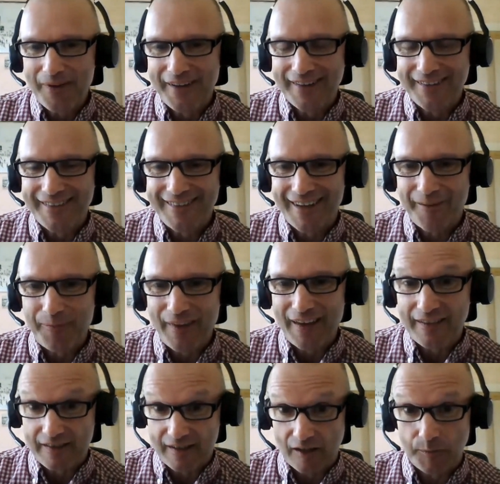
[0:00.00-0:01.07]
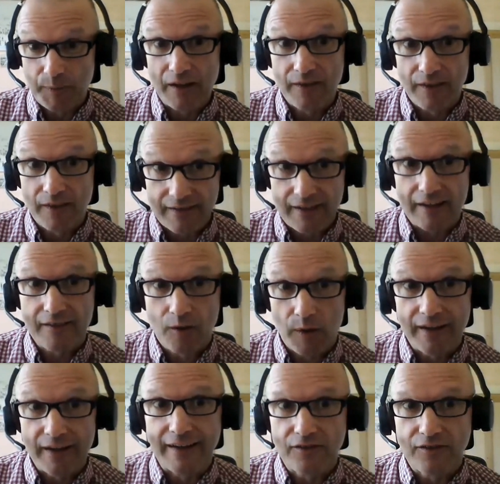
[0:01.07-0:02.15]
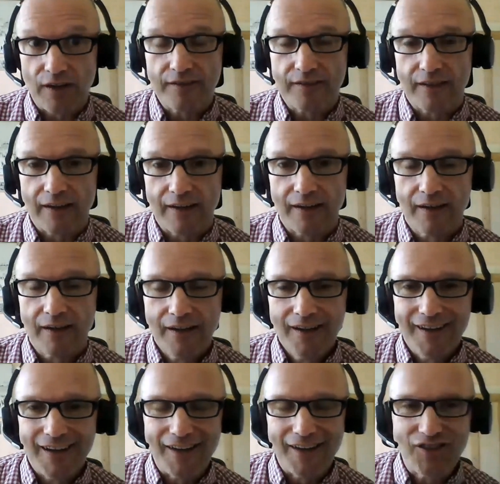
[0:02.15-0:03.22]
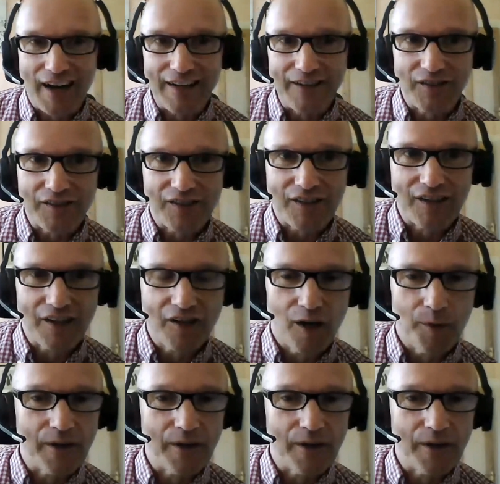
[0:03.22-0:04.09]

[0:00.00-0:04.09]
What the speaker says: and that is going to be that's quite an interesting challenge that's going to come.